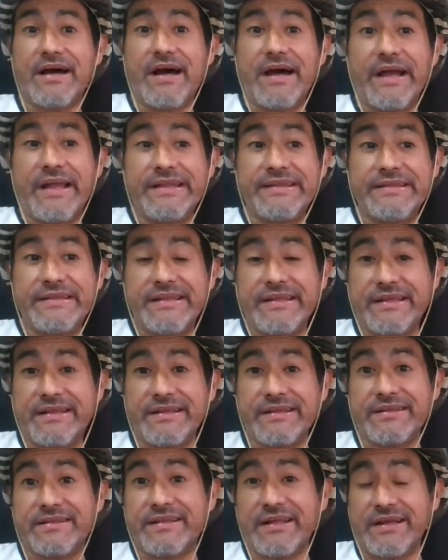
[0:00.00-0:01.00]
I
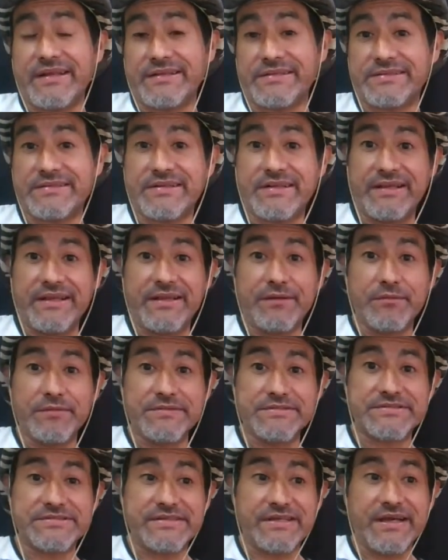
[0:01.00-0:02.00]
think that it
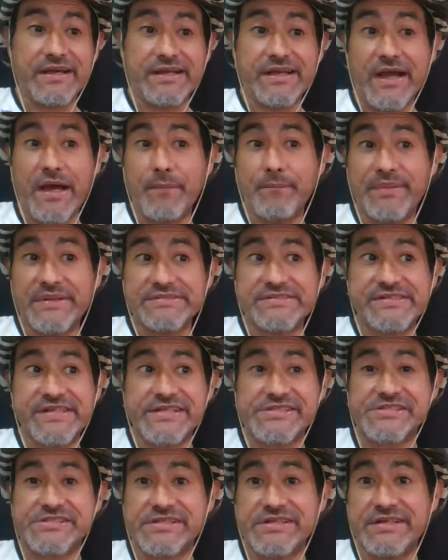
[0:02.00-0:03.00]
was a
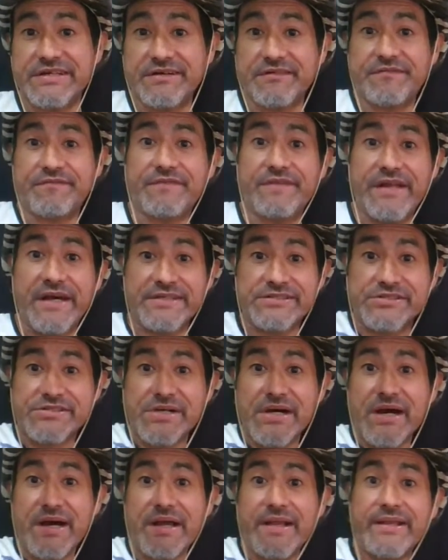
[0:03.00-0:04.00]
compensation of not too
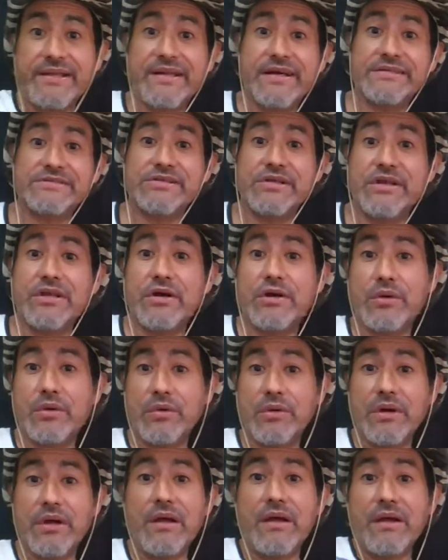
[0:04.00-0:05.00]
high, not too
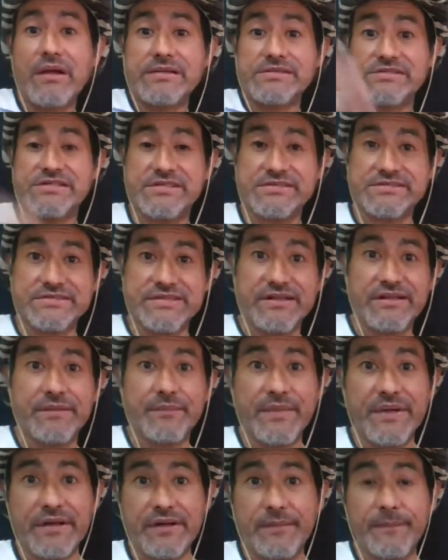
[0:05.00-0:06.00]
low, just in the
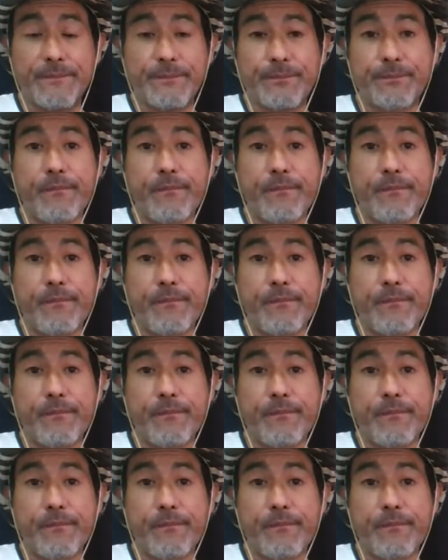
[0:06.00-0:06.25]
middle.